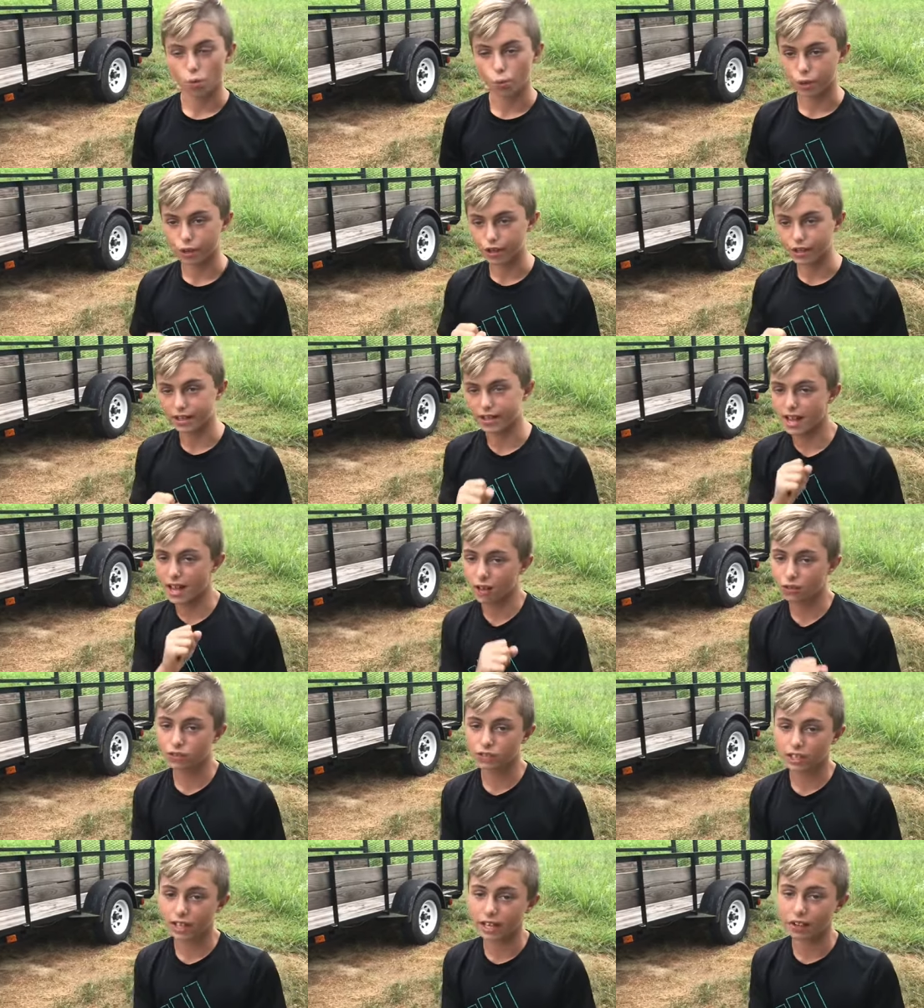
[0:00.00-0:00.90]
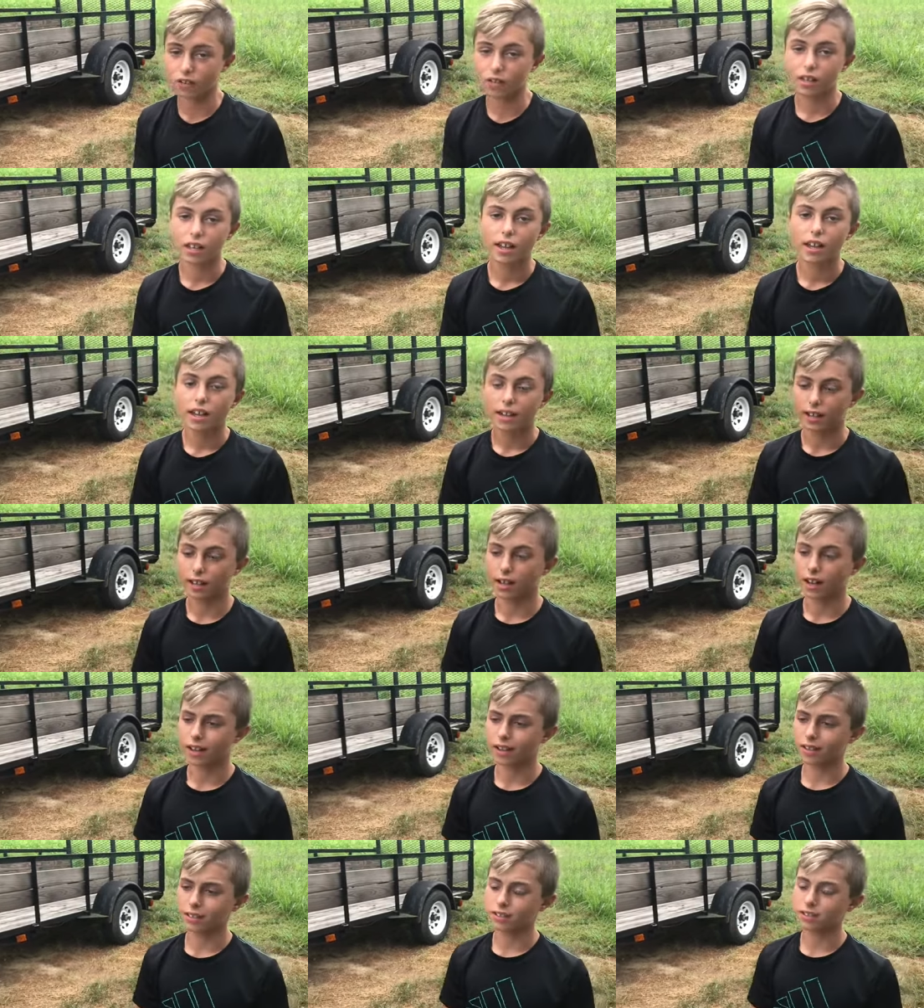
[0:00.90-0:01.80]
We're going to count down. And,
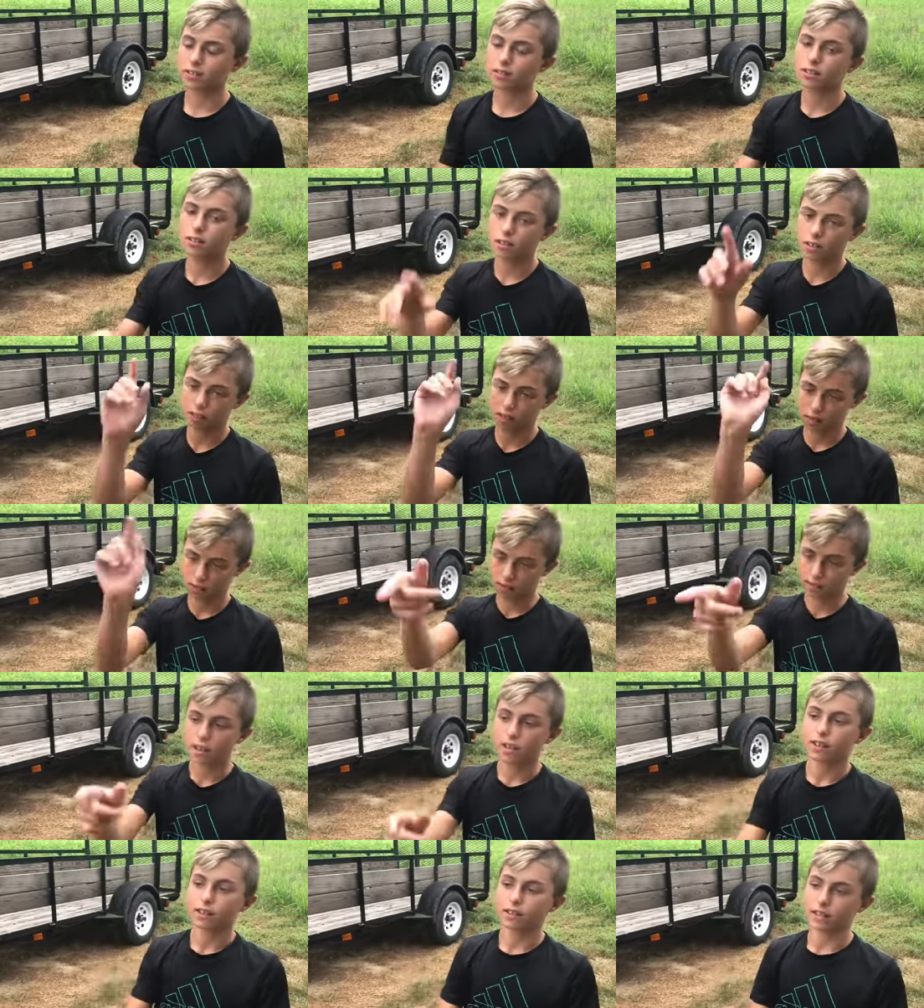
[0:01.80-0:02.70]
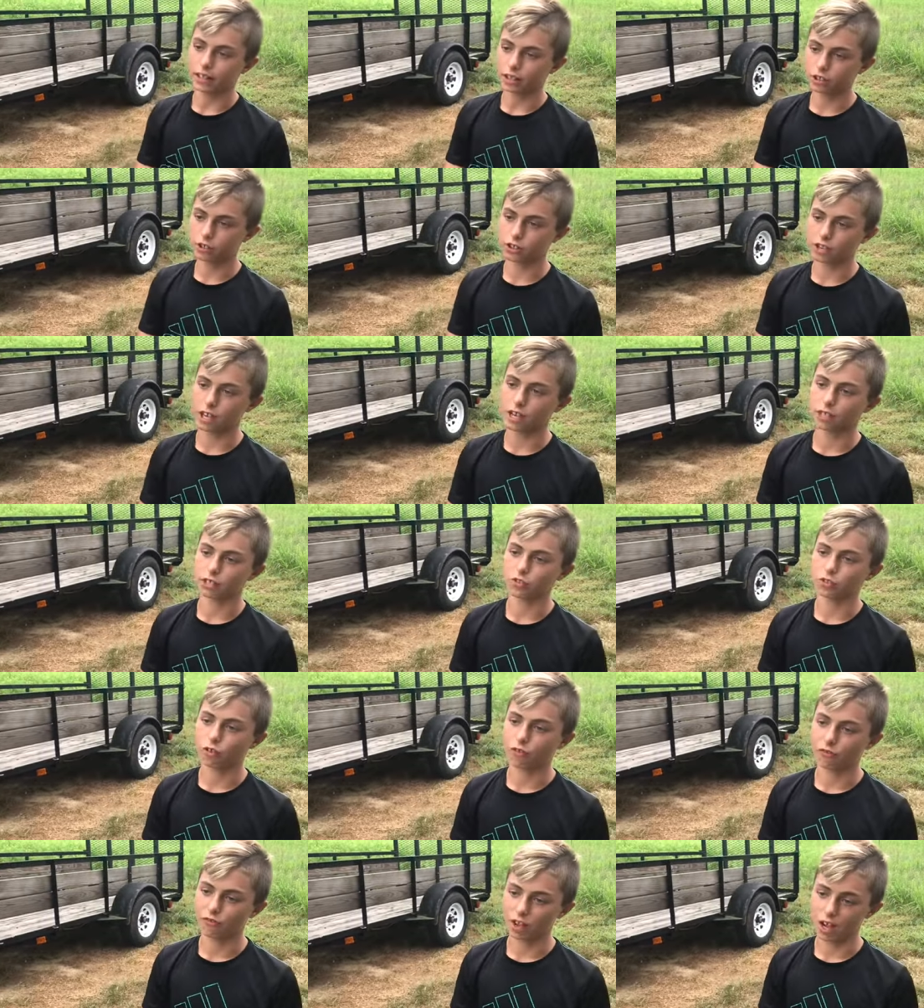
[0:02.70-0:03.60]
guys, thank you guys
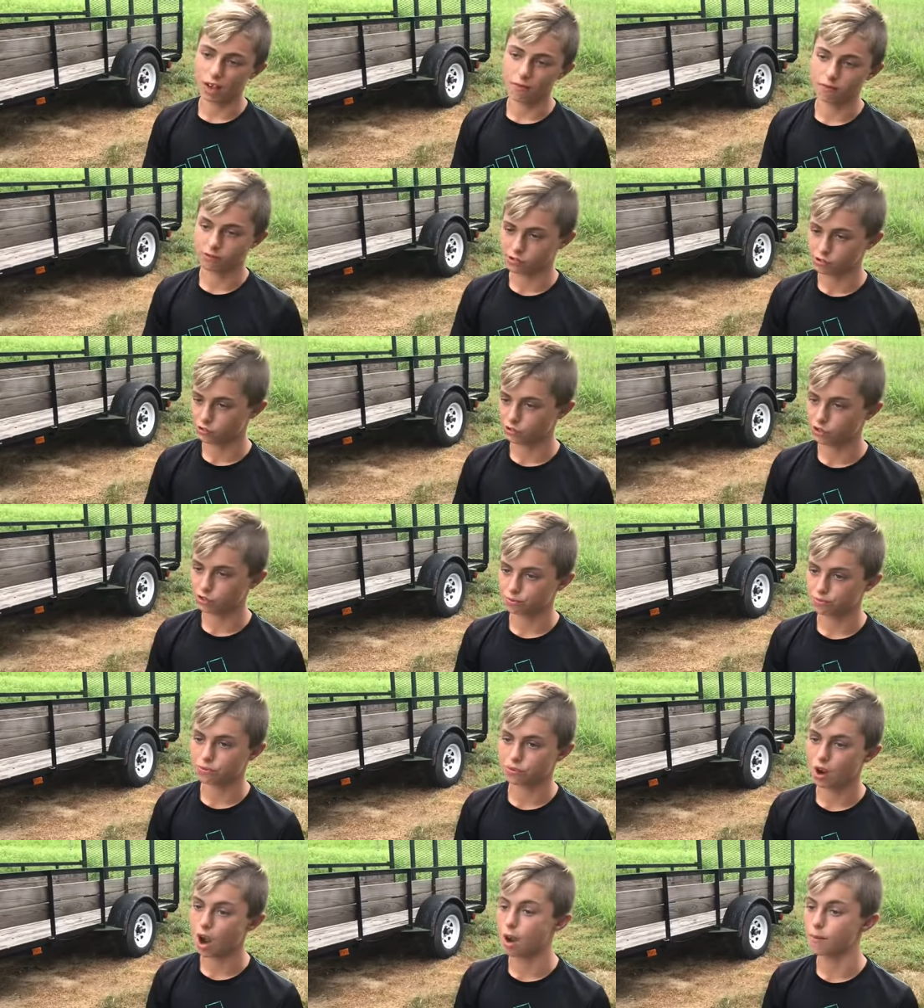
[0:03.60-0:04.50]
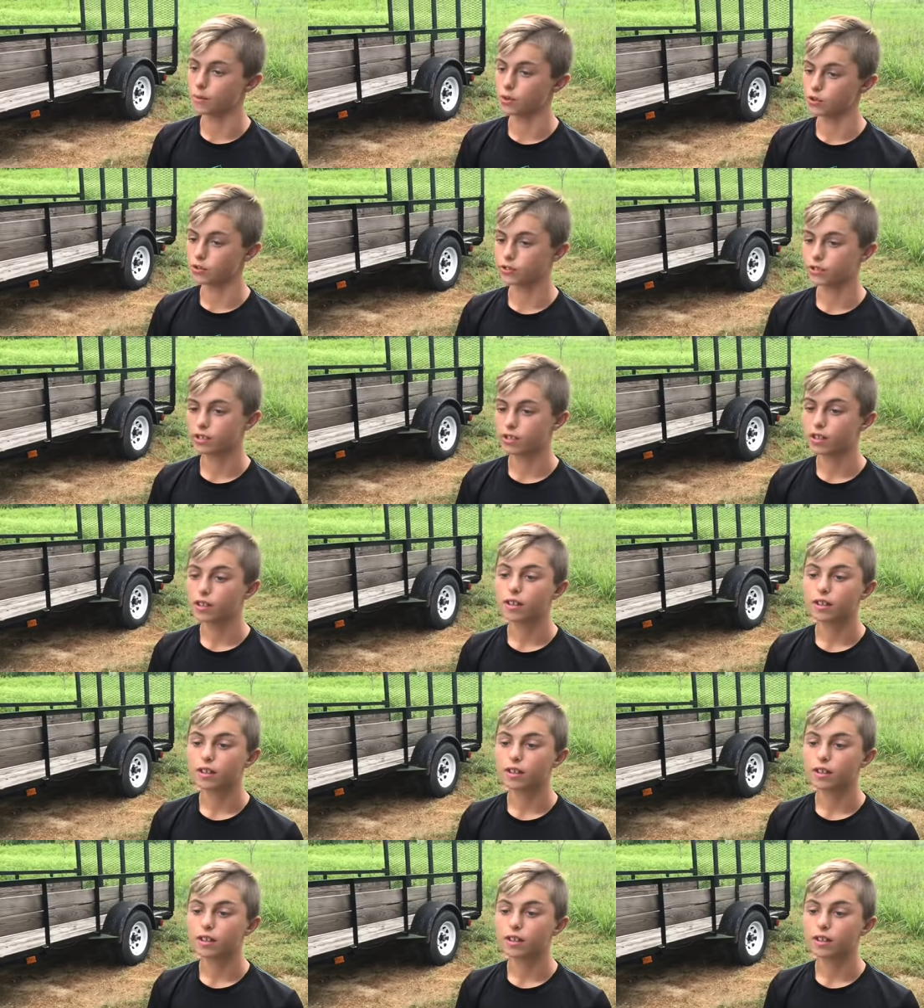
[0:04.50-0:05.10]
for 500 subscribers.